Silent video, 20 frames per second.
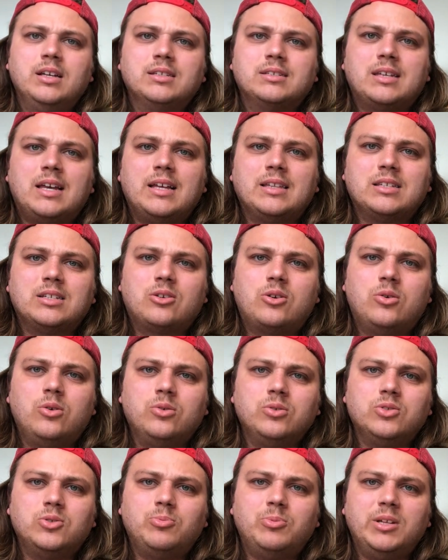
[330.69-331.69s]
It's got the
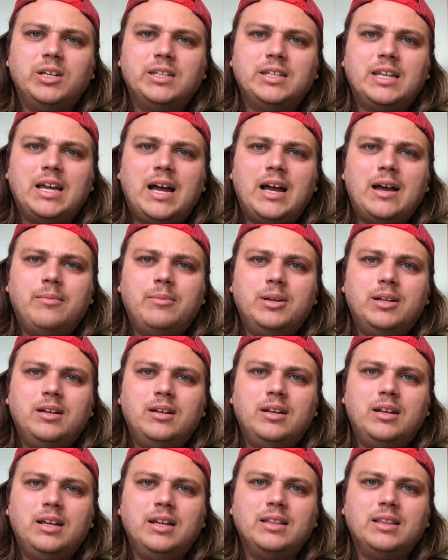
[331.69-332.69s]
cool split
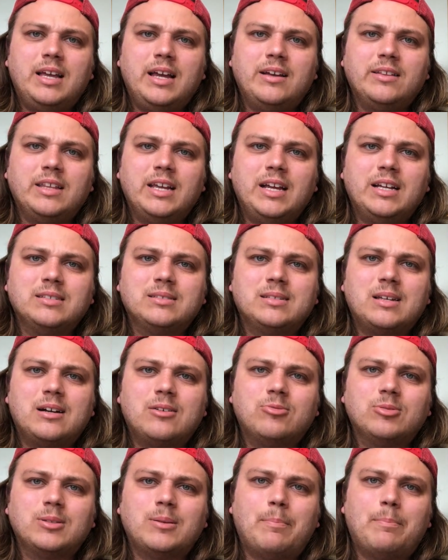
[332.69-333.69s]
diamond inlay on the
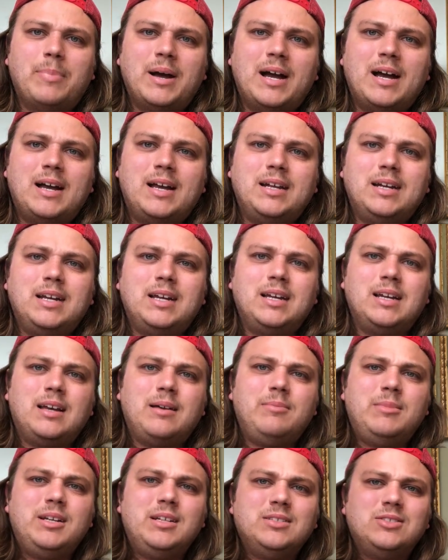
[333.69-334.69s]
headstock with the binding.
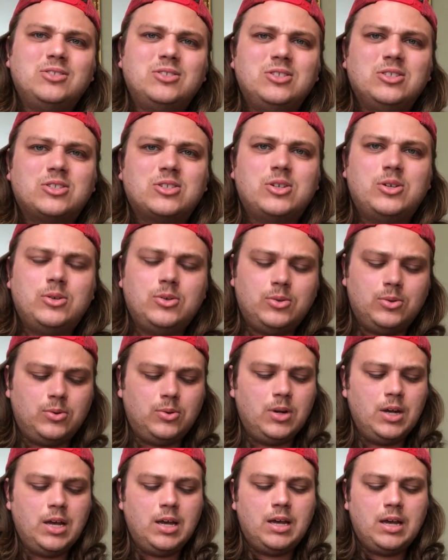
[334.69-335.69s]
I mean, it's just
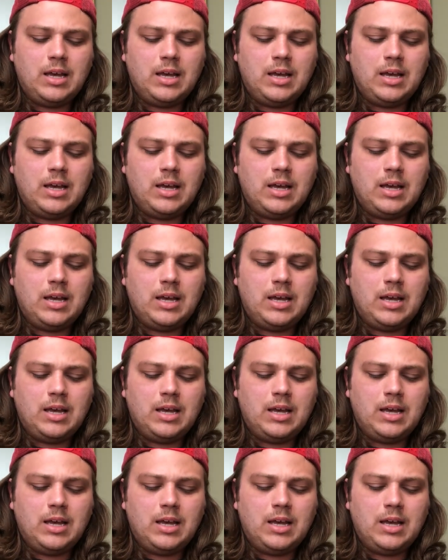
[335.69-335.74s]
cool.